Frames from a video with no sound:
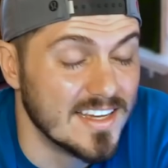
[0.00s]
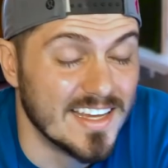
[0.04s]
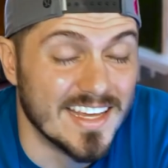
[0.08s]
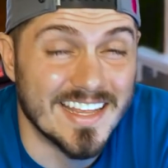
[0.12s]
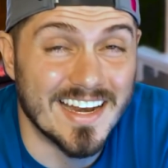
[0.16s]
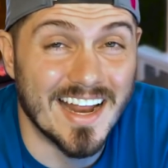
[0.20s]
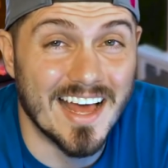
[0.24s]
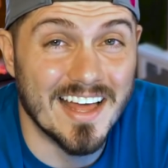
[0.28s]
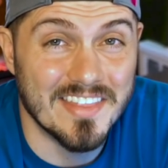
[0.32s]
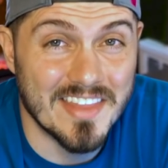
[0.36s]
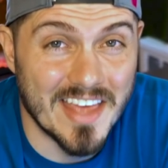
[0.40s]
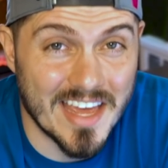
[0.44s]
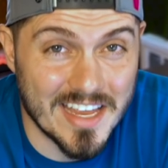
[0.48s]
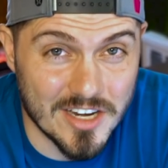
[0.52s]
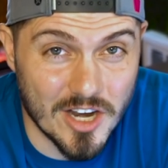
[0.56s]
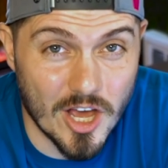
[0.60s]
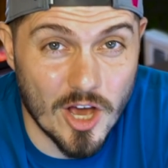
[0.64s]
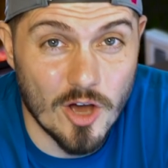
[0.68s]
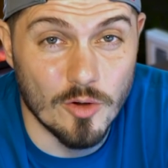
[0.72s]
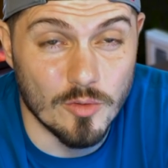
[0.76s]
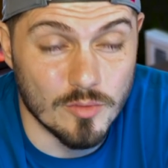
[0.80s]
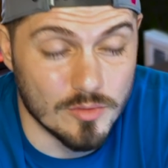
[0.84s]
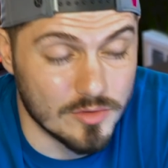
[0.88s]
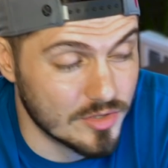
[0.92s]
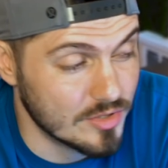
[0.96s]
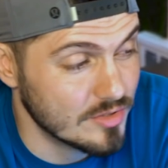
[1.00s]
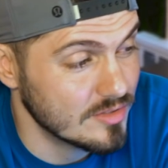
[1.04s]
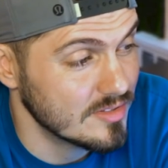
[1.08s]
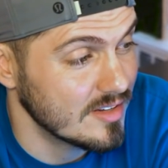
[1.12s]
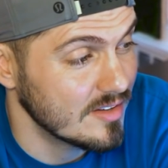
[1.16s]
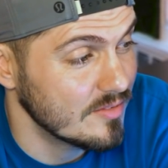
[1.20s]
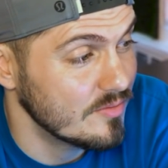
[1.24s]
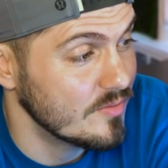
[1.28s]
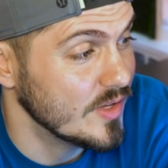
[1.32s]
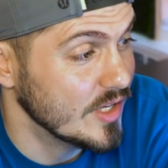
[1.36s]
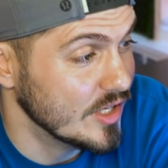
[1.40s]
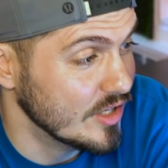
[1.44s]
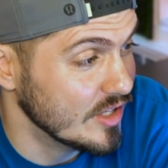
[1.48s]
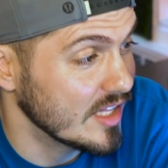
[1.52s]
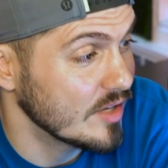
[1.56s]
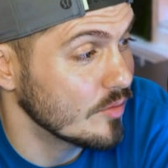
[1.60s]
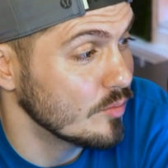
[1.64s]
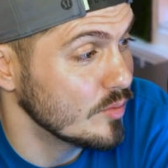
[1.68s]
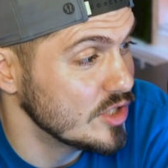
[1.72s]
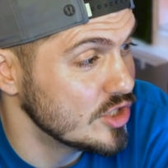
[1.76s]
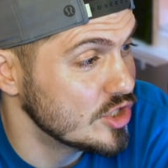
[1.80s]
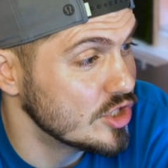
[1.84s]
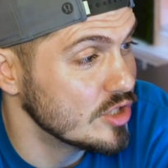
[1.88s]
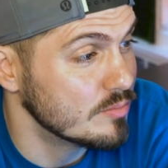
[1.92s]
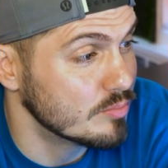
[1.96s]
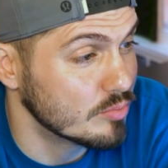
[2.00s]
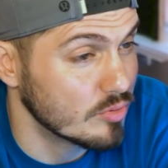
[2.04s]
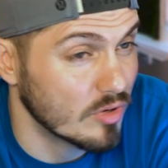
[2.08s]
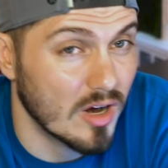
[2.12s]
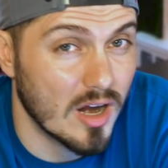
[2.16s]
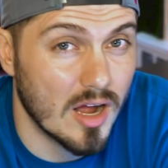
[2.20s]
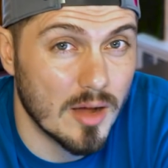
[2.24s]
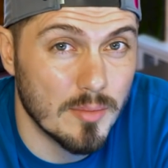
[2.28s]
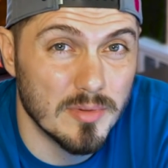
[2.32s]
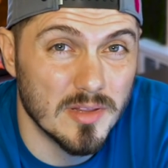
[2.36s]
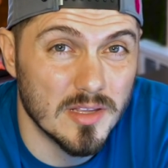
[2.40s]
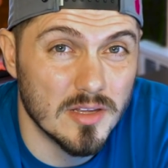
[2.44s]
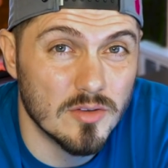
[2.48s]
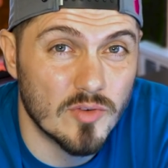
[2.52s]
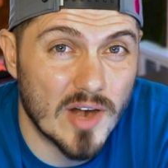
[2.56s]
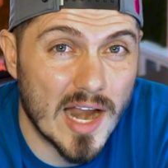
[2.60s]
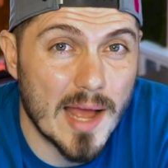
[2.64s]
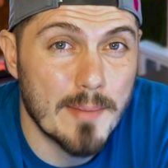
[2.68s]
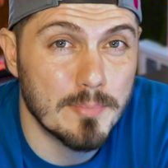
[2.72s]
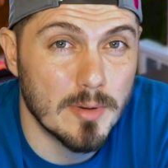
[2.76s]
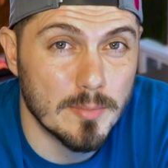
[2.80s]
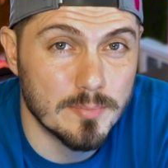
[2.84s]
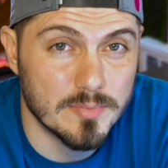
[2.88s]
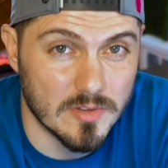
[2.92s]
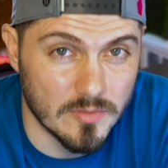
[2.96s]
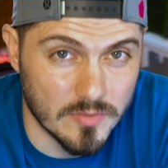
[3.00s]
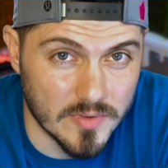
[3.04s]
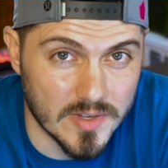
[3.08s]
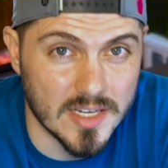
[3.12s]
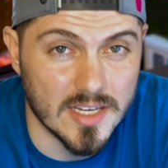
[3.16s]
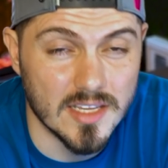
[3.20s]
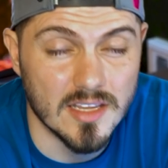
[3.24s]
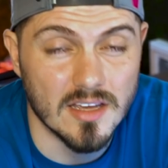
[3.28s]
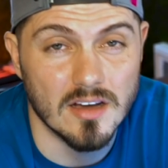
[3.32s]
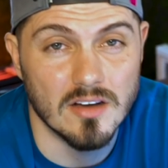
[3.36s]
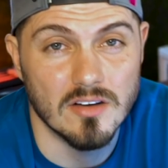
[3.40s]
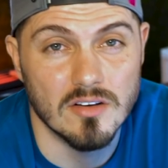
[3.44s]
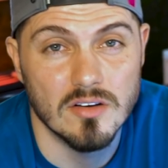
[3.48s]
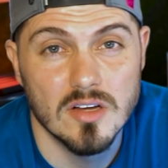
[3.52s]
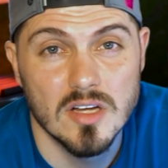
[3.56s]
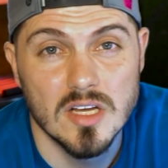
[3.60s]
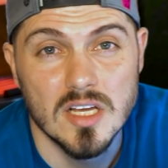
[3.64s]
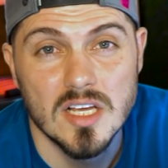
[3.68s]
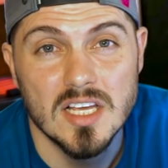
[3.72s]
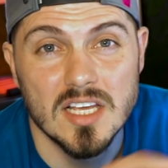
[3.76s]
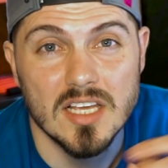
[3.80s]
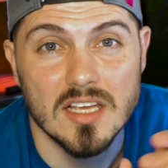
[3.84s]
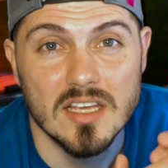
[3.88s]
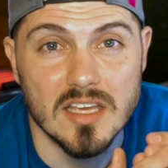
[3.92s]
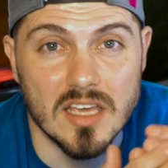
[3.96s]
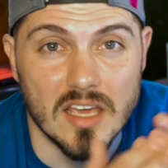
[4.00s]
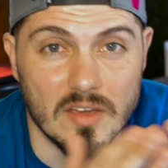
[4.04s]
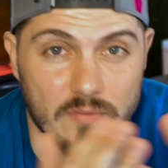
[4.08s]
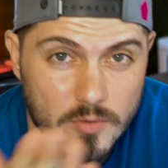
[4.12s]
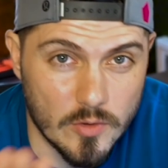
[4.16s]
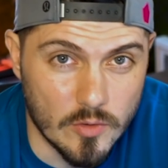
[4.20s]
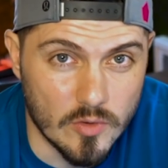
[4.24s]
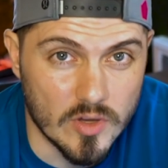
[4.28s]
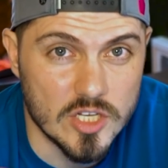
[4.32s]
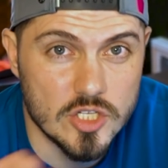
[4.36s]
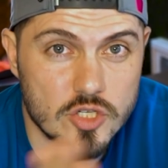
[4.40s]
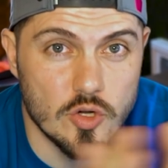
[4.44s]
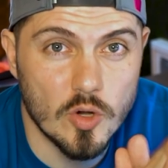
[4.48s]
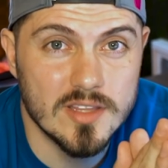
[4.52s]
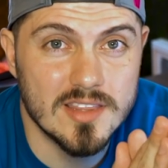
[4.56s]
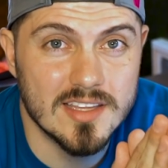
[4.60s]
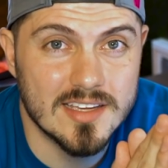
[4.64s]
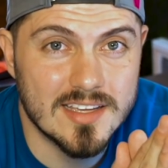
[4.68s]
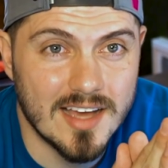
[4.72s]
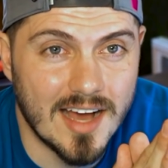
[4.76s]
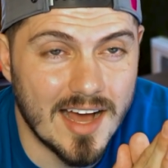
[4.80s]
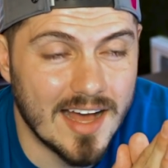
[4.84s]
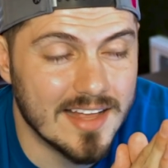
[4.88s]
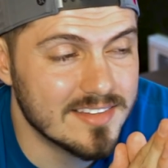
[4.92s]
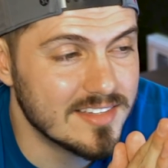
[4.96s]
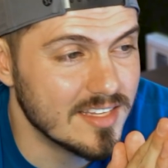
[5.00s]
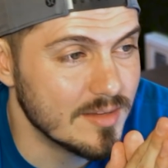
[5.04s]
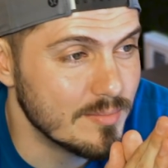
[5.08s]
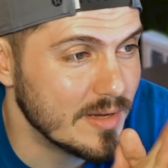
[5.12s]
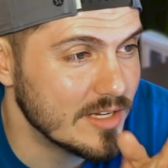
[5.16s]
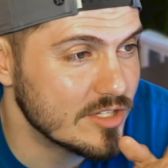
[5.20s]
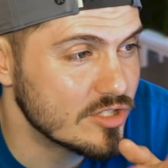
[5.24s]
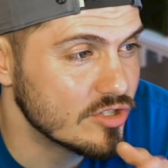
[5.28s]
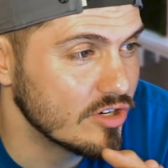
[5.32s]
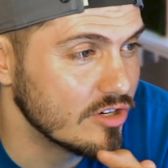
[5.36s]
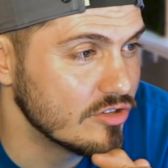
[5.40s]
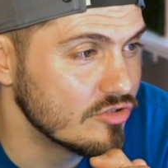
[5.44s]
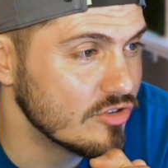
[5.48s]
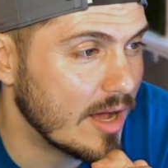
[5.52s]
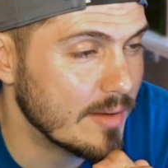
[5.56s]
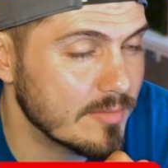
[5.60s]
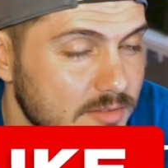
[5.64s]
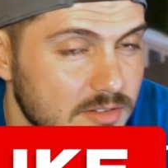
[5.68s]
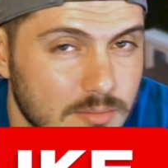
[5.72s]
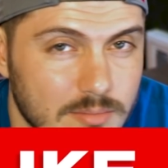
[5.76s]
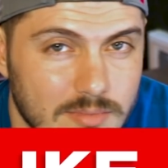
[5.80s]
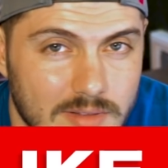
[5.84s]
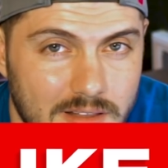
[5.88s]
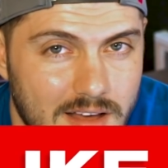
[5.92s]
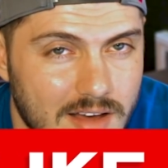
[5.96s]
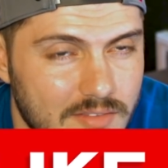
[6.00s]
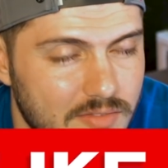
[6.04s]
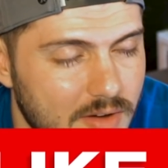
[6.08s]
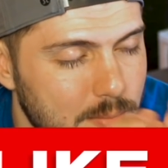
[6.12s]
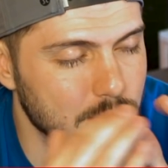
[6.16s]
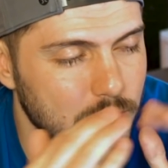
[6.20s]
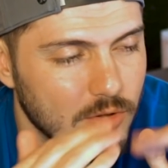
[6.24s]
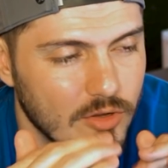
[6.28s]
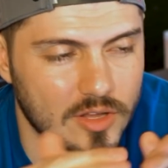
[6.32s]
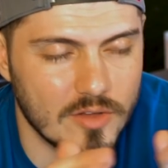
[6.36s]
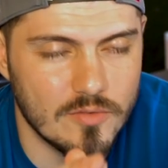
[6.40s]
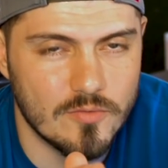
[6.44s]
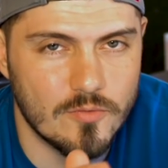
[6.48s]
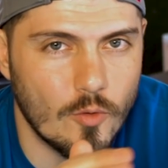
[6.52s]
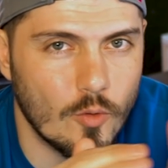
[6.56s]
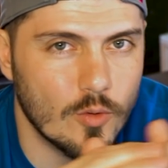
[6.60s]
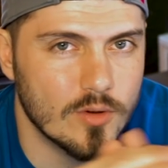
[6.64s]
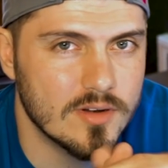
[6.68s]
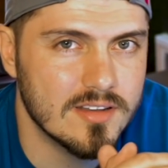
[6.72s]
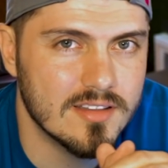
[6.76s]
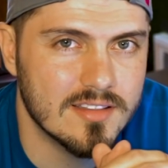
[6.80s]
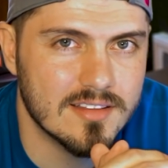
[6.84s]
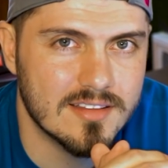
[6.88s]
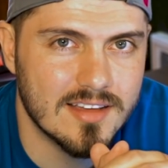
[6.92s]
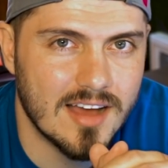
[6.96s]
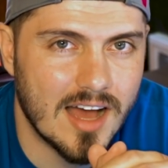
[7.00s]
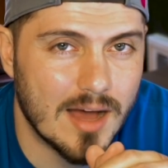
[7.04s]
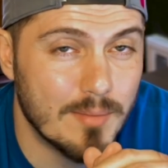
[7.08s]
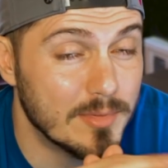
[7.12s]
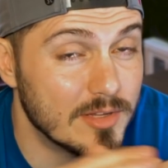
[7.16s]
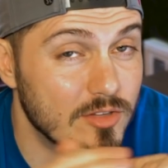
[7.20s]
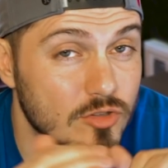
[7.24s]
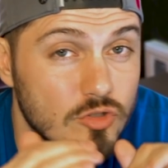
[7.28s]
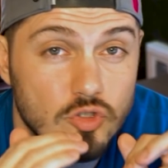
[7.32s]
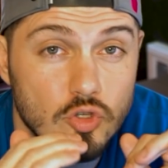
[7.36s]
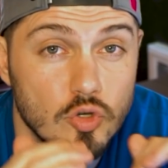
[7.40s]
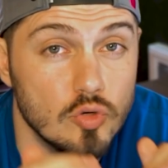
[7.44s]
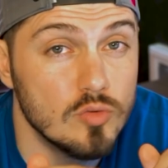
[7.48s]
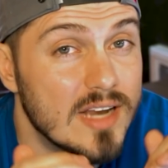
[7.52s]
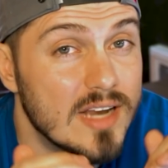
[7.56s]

And on that note, feel like we should probably wrap up the video. If you enjoyed the content, make sure to drop some love. I'm looking forward to the comments. Do